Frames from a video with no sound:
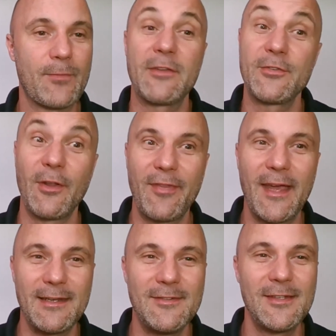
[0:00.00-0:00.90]
It's not
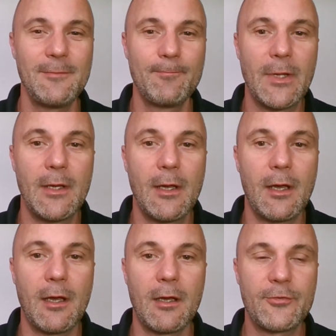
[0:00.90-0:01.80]
that easy.
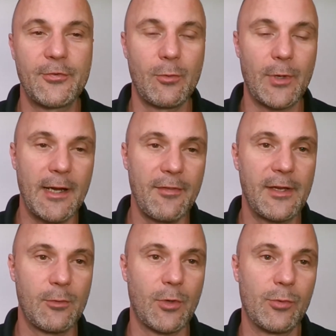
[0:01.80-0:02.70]
So what I
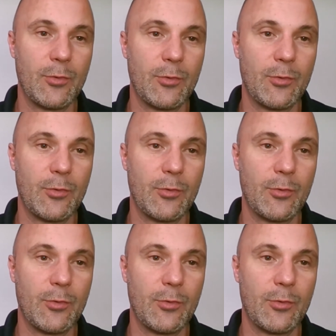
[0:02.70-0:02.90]
think what